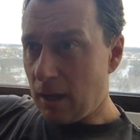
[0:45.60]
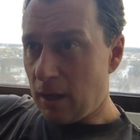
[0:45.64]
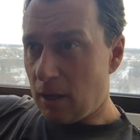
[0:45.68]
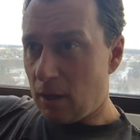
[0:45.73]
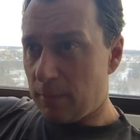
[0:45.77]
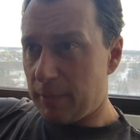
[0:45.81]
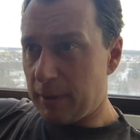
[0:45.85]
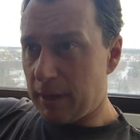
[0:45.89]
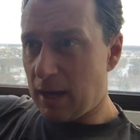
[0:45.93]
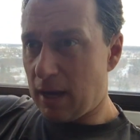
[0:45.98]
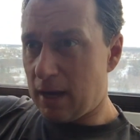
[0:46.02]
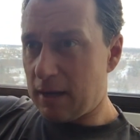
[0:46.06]

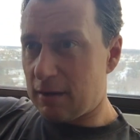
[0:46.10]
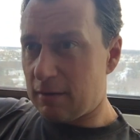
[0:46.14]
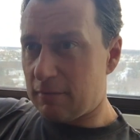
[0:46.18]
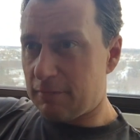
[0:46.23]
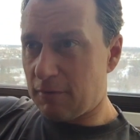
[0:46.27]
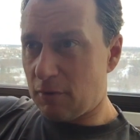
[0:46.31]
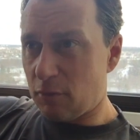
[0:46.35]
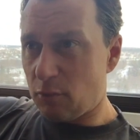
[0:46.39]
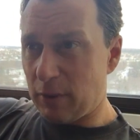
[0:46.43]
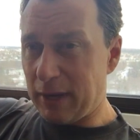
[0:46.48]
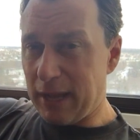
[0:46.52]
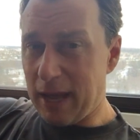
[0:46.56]
It'll be kind of
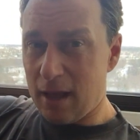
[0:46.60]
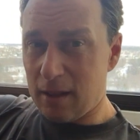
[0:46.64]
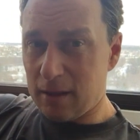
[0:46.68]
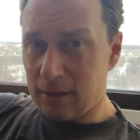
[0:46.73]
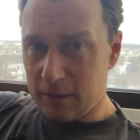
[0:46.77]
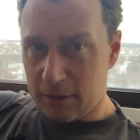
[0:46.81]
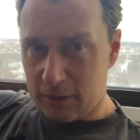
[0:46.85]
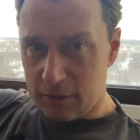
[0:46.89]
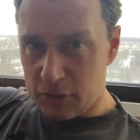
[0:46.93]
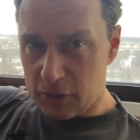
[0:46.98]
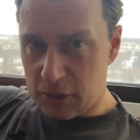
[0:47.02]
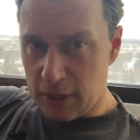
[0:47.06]
a
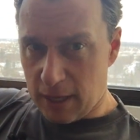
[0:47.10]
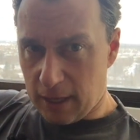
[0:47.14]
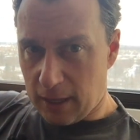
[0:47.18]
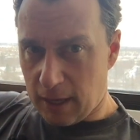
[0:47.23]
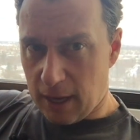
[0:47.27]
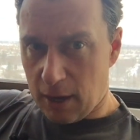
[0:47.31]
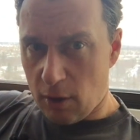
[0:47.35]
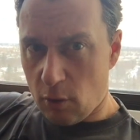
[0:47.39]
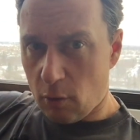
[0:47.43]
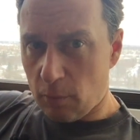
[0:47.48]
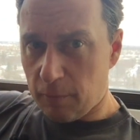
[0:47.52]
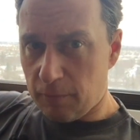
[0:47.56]
reality check,
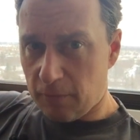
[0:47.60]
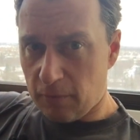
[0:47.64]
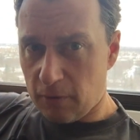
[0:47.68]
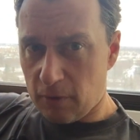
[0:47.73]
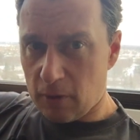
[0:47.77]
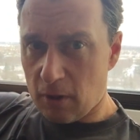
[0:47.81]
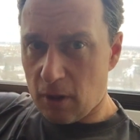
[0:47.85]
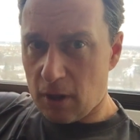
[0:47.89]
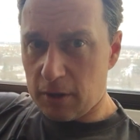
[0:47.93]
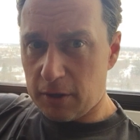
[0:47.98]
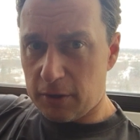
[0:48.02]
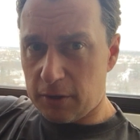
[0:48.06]
I hope, for a
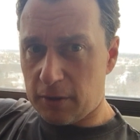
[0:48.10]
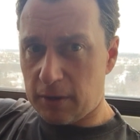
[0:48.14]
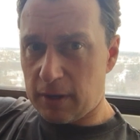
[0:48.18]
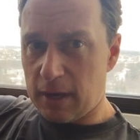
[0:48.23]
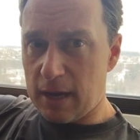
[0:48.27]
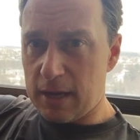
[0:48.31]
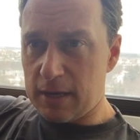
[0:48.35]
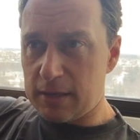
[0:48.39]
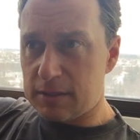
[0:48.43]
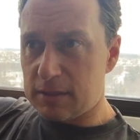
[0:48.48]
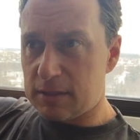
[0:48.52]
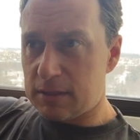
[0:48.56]
lot of you
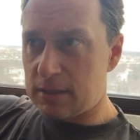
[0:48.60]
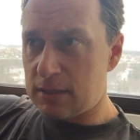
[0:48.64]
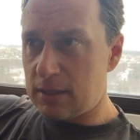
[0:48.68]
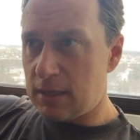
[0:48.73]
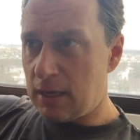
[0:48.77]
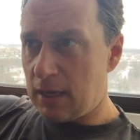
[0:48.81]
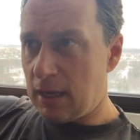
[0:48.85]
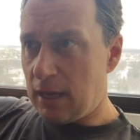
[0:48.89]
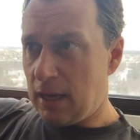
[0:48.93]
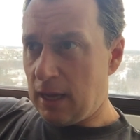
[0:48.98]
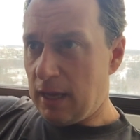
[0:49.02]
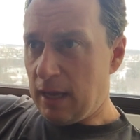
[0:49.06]
guys.
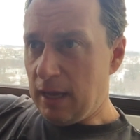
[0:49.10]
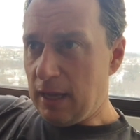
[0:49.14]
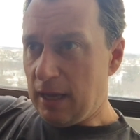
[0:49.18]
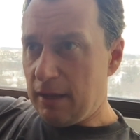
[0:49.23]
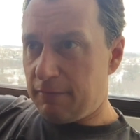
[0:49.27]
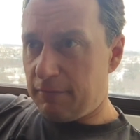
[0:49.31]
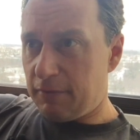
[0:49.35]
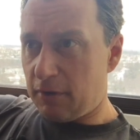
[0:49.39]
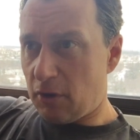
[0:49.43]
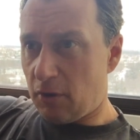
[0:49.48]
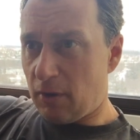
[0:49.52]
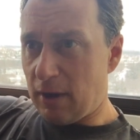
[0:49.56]

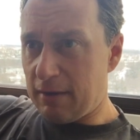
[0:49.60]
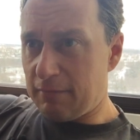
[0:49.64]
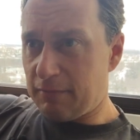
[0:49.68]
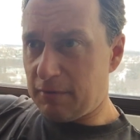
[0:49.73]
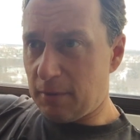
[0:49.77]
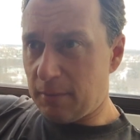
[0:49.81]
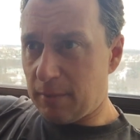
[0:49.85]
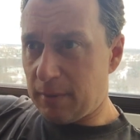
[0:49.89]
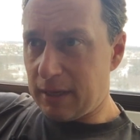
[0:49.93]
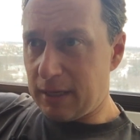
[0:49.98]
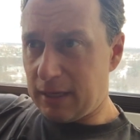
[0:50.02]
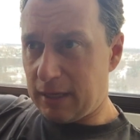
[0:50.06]
If you don't have
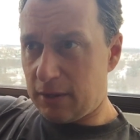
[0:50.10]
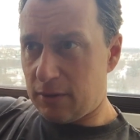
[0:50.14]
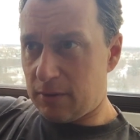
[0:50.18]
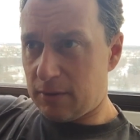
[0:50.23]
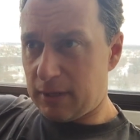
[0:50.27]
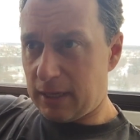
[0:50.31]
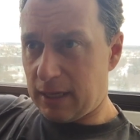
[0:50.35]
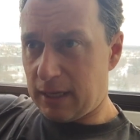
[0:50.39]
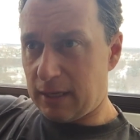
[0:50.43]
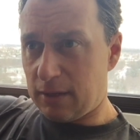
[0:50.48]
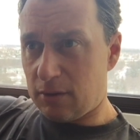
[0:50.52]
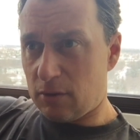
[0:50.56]
the money you
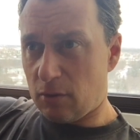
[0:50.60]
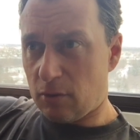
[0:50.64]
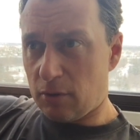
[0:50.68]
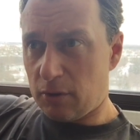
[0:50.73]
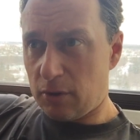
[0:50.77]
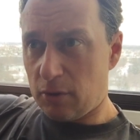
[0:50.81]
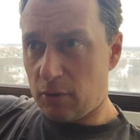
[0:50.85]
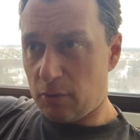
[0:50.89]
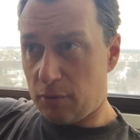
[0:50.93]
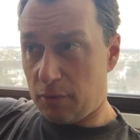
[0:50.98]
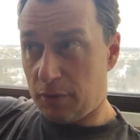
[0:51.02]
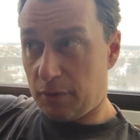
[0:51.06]
need, or
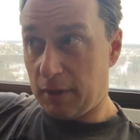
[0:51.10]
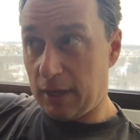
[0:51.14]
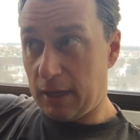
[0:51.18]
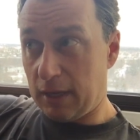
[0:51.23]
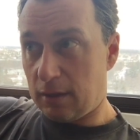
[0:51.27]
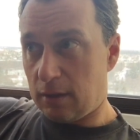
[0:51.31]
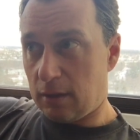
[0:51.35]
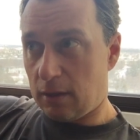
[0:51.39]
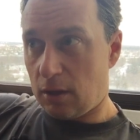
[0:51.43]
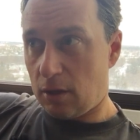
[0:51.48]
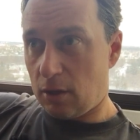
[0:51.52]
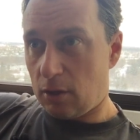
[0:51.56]
you
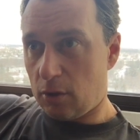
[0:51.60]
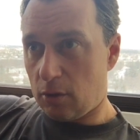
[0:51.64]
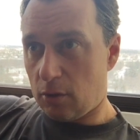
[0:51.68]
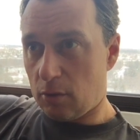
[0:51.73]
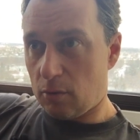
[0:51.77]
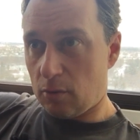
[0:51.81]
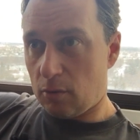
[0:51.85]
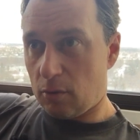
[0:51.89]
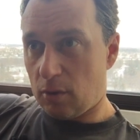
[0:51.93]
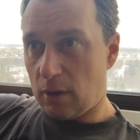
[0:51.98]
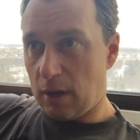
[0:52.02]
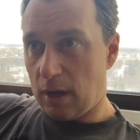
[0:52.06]
think
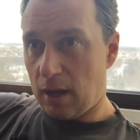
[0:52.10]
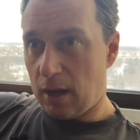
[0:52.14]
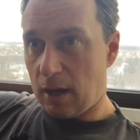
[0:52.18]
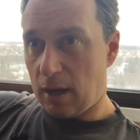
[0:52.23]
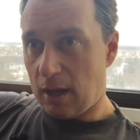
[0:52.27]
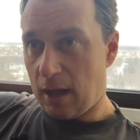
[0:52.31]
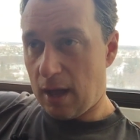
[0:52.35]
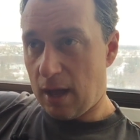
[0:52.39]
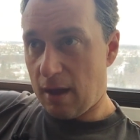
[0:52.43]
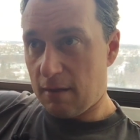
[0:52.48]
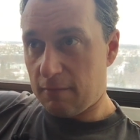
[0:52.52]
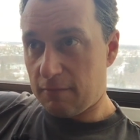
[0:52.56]
you
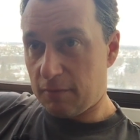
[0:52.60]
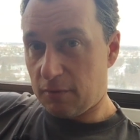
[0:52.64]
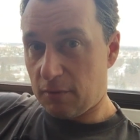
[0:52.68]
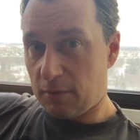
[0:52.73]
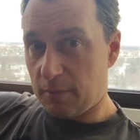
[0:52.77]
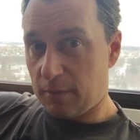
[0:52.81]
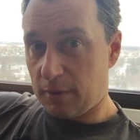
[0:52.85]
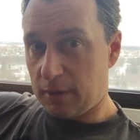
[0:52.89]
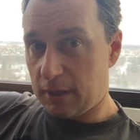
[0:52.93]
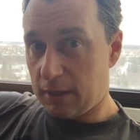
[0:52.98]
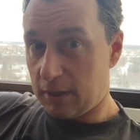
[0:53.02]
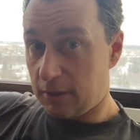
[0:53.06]
have the
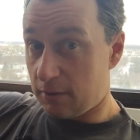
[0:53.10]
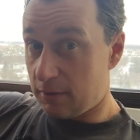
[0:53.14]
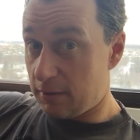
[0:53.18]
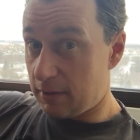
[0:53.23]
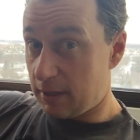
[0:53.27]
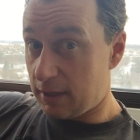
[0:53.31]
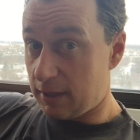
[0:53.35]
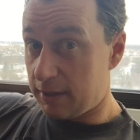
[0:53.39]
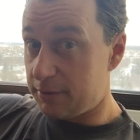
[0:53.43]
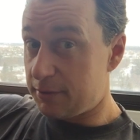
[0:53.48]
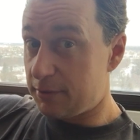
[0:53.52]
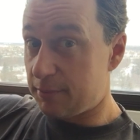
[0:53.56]
money you
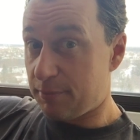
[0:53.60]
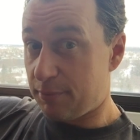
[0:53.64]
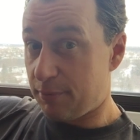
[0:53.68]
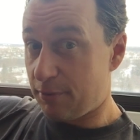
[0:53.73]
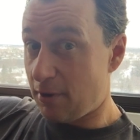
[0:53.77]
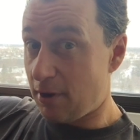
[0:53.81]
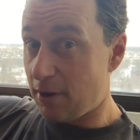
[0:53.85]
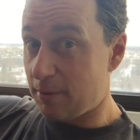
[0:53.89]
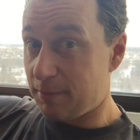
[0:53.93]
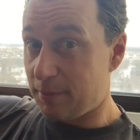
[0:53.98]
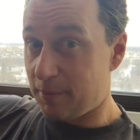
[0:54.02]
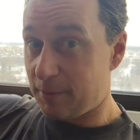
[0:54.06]
need, you
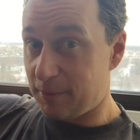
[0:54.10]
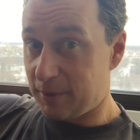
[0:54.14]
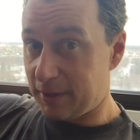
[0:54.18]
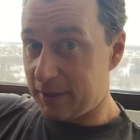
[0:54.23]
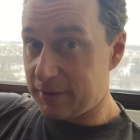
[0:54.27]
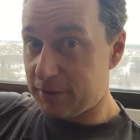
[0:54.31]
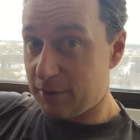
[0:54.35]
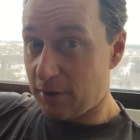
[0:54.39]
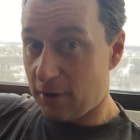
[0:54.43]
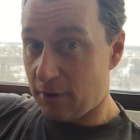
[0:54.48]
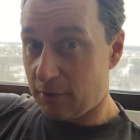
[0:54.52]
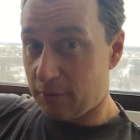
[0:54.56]
probably
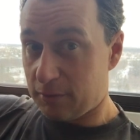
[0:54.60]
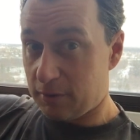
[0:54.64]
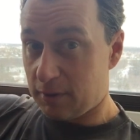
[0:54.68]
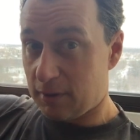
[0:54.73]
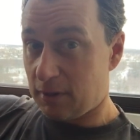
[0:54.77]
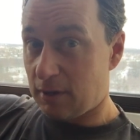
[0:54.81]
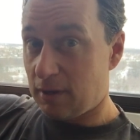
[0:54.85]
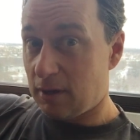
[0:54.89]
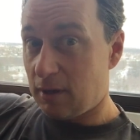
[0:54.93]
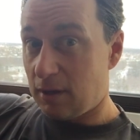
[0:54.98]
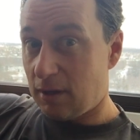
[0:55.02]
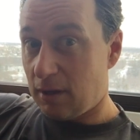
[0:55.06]
don't.
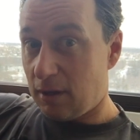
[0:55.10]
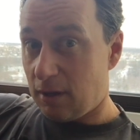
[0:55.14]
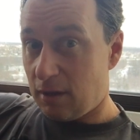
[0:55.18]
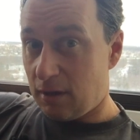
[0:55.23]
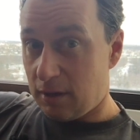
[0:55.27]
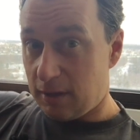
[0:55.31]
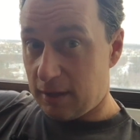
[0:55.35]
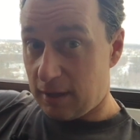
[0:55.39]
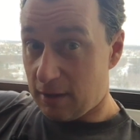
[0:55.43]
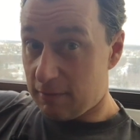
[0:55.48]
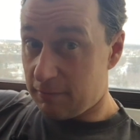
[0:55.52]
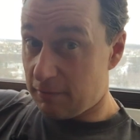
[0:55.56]

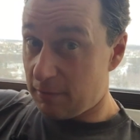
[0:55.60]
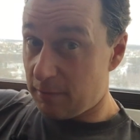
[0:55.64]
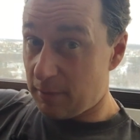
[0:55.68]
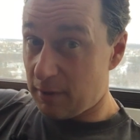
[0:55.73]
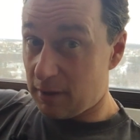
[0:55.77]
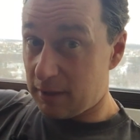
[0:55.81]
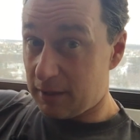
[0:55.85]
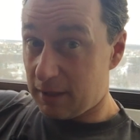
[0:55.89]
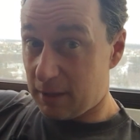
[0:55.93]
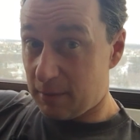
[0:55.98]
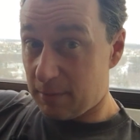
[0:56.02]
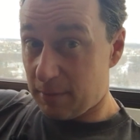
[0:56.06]
You have
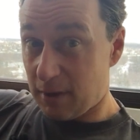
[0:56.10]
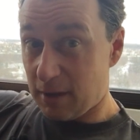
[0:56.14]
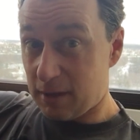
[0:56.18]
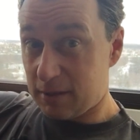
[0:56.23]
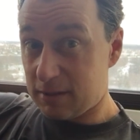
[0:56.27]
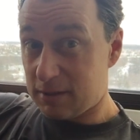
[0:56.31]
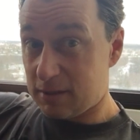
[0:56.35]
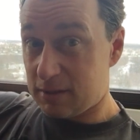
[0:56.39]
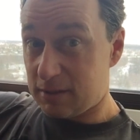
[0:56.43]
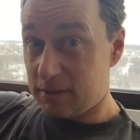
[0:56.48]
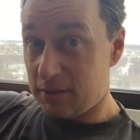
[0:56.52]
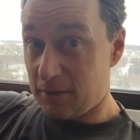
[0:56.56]

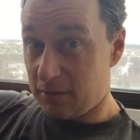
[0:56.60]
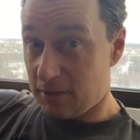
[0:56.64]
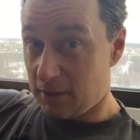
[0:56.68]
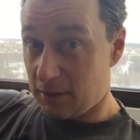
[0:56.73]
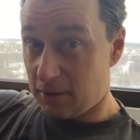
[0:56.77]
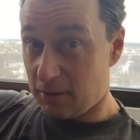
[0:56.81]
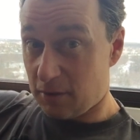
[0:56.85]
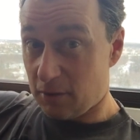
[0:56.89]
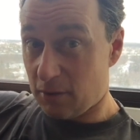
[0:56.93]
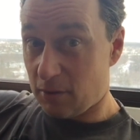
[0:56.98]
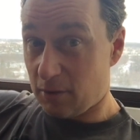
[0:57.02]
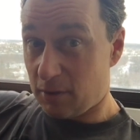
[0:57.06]
$1,000,000. You
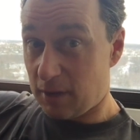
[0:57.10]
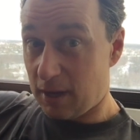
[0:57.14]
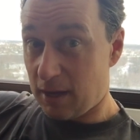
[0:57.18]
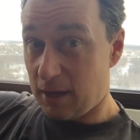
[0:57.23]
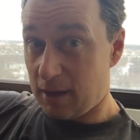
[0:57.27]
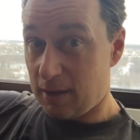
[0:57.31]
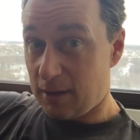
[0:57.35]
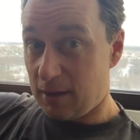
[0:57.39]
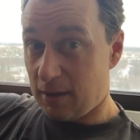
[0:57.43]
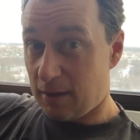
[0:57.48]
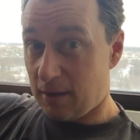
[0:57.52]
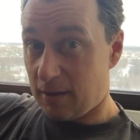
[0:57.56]
think you're
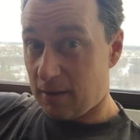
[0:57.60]
okay?